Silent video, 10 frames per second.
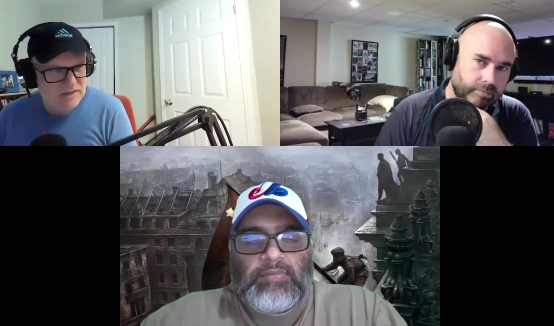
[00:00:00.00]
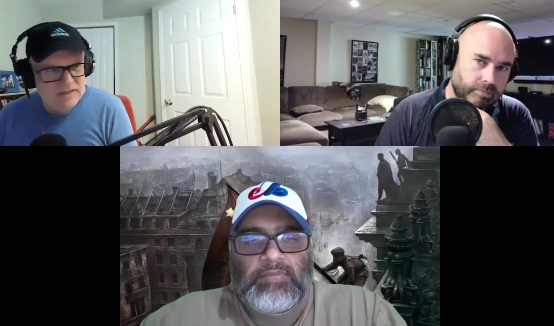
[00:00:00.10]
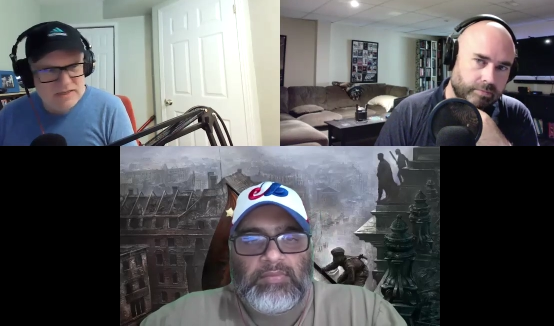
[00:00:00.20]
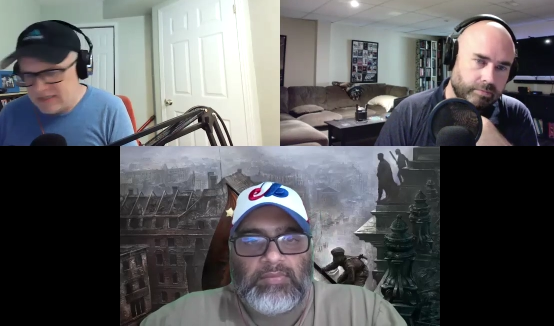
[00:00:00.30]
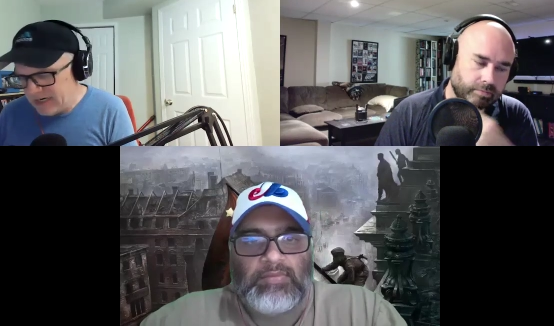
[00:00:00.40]

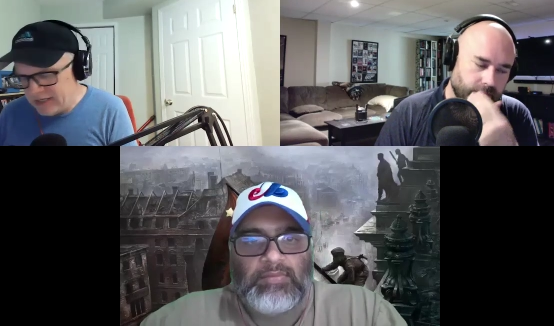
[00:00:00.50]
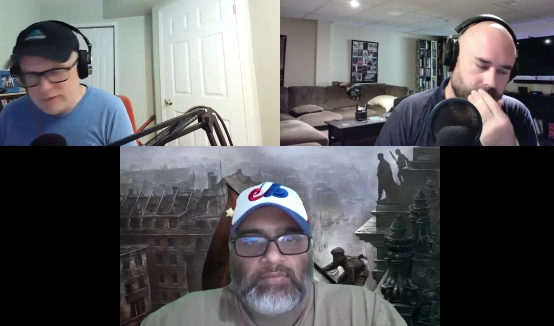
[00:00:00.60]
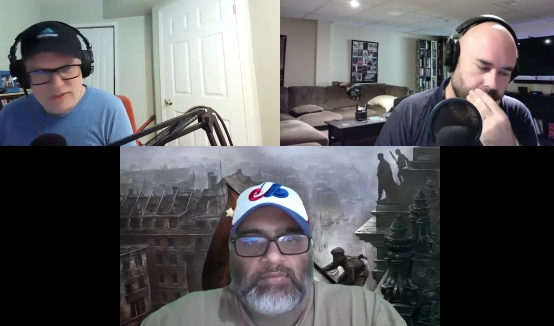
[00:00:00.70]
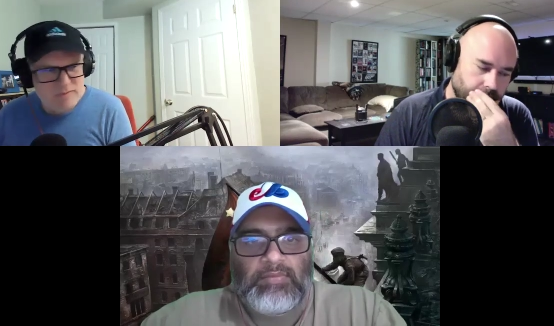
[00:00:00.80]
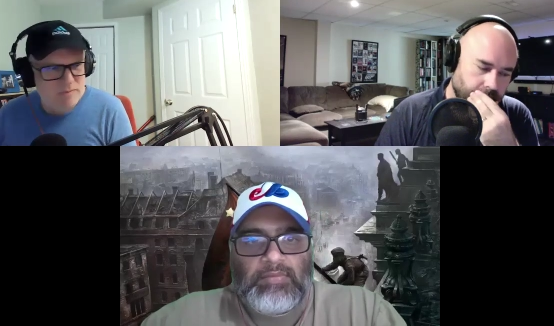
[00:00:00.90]
Speaker 1: mm-hmm. so it
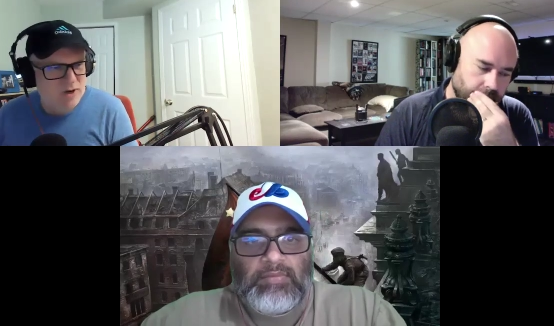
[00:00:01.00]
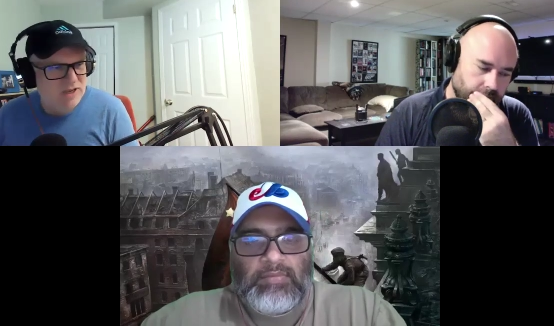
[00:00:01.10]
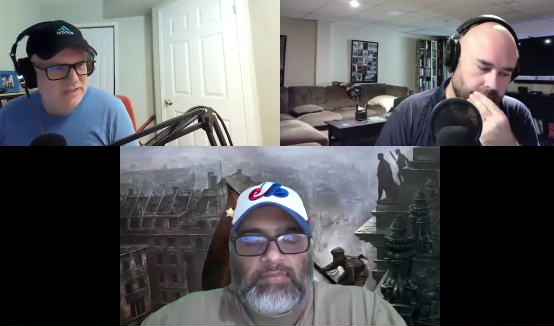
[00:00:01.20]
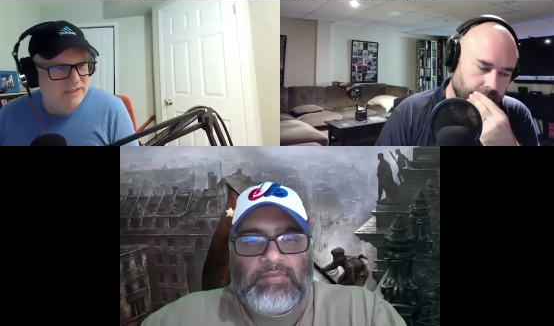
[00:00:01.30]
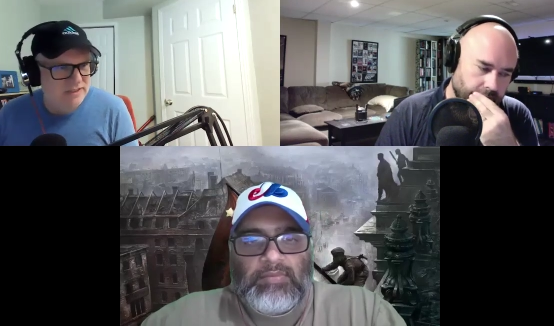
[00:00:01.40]
used to be
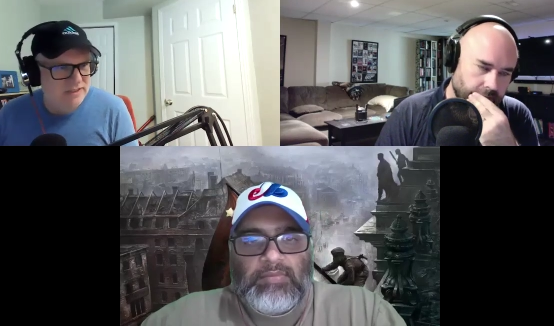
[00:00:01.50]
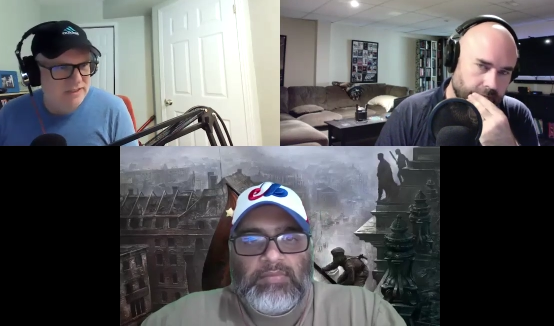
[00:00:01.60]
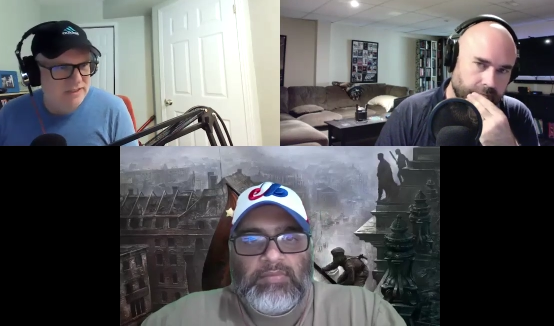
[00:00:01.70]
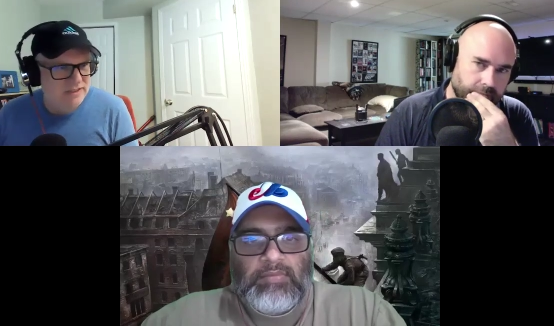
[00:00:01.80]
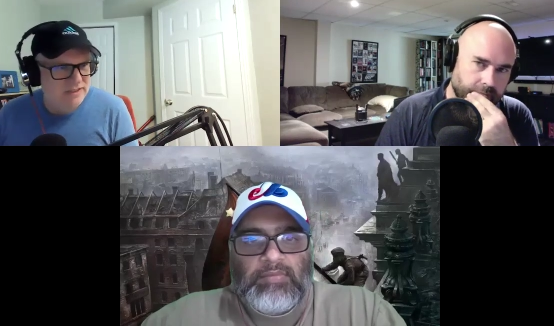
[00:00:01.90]
Burlington. You
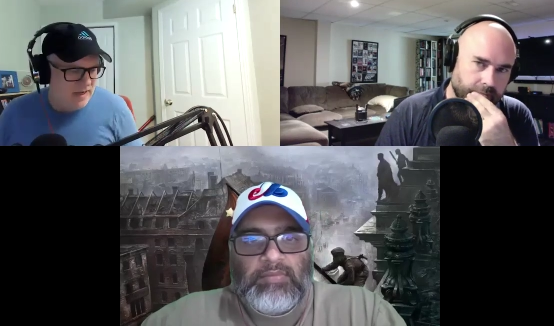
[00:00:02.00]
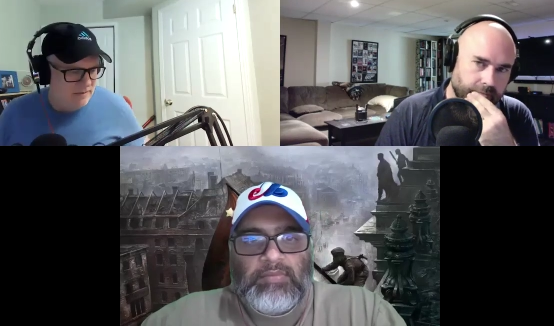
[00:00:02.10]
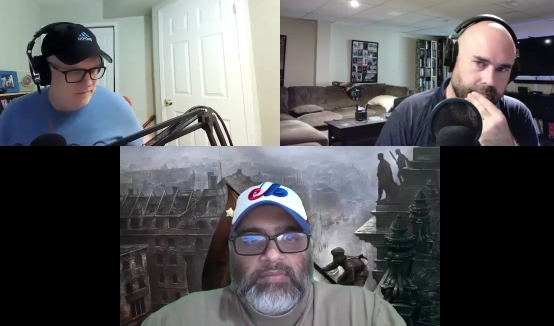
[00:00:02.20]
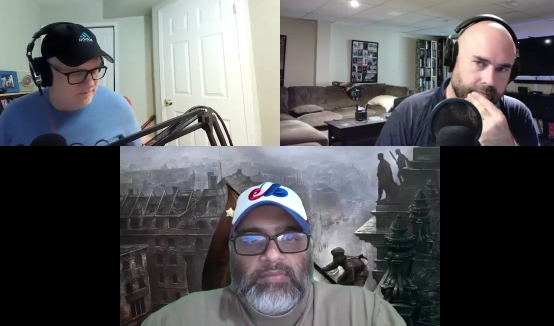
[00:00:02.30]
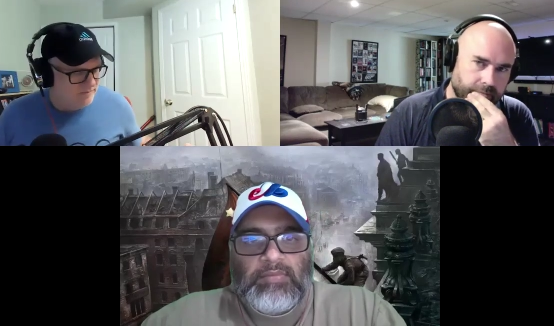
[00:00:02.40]
know,
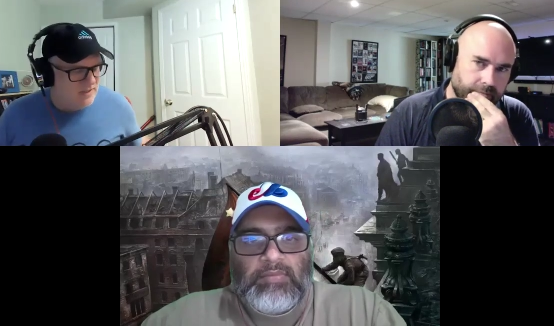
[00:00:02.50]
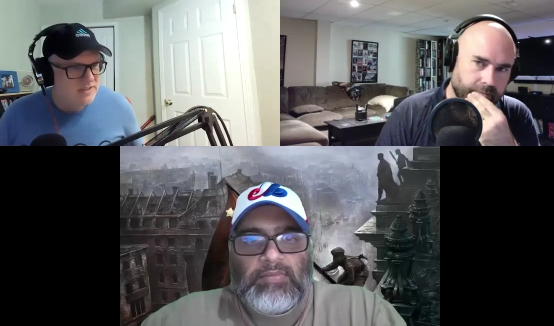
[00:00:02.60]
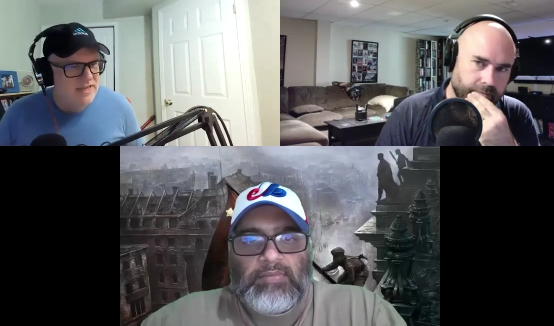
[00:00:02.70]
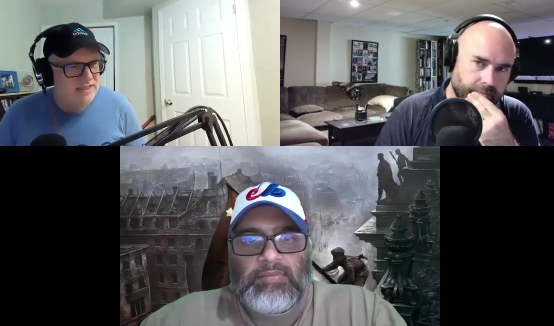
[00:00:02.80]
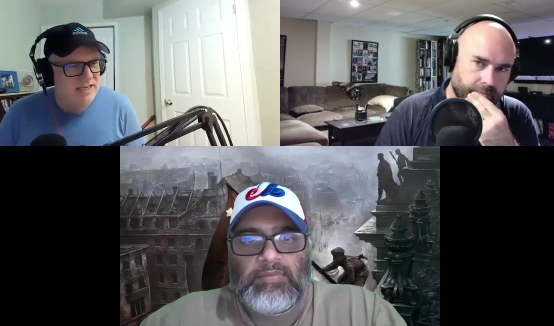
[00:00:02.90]
basically, um,
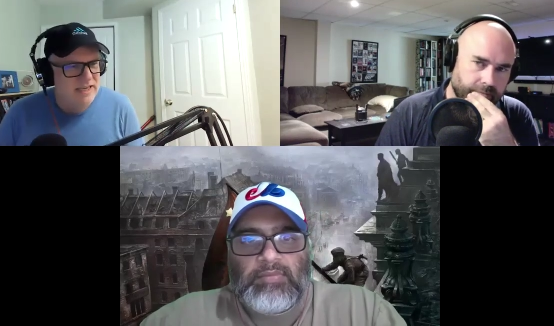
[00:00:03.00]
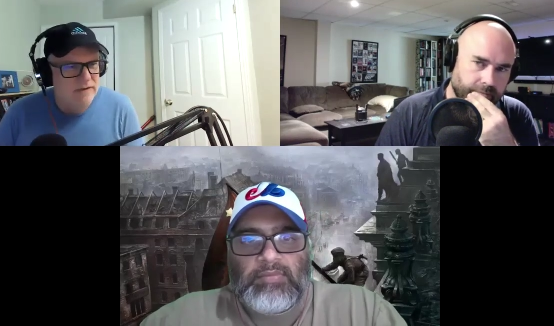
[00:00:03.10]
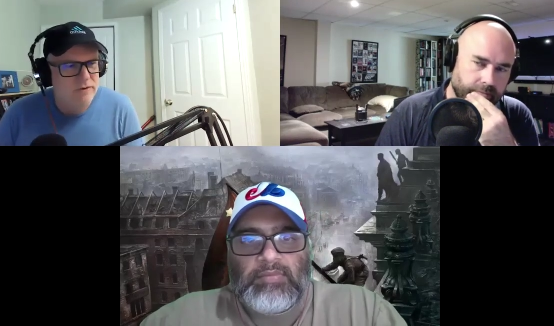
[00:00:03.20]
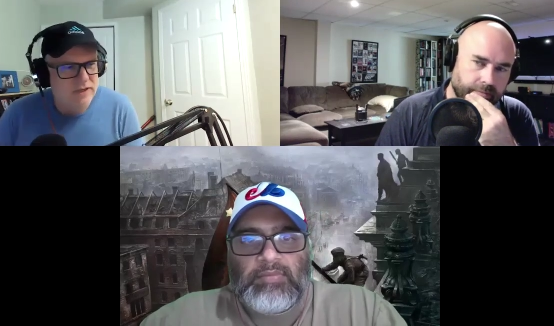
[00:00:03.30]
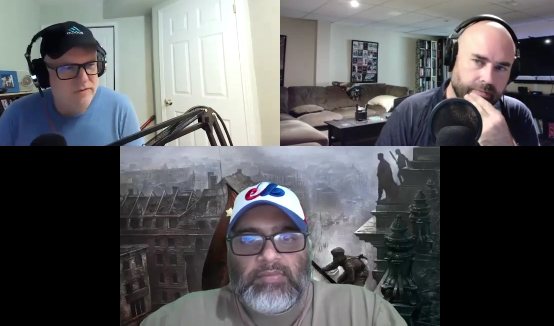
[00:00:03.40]

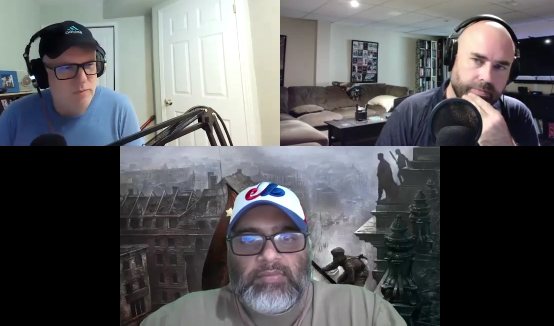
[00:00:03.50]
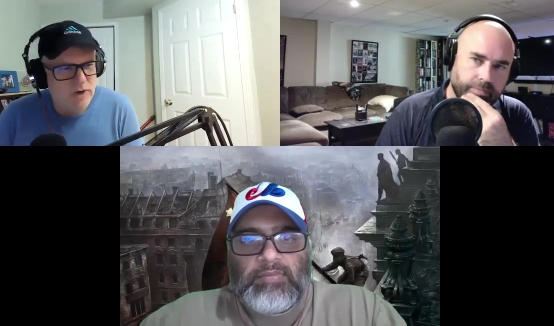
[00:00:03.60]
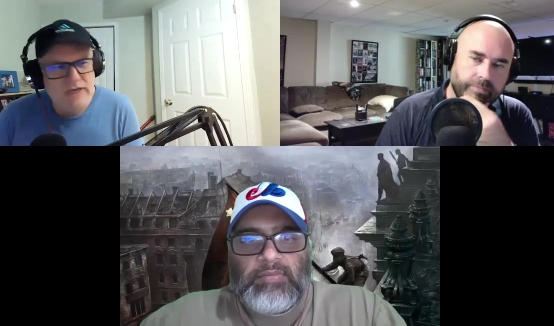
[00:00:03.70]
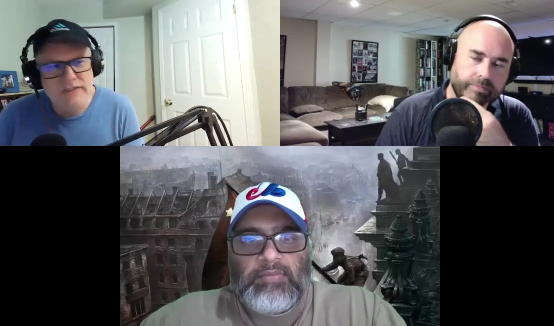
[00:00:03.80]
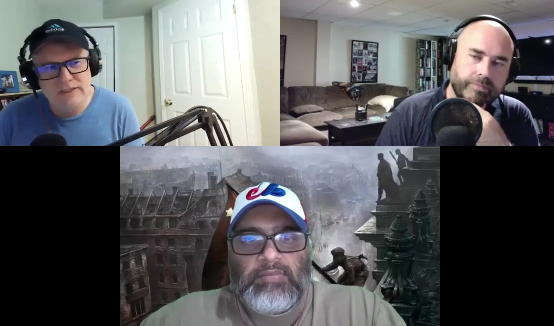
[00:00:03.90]
technically, if you live in
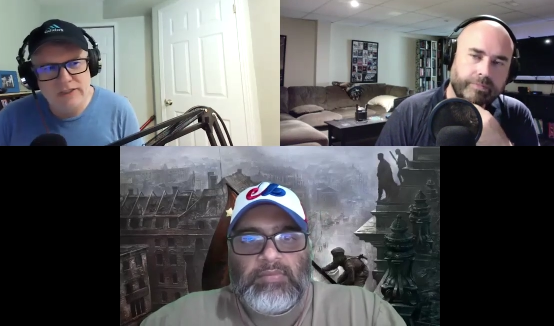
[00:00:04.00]
Burlington,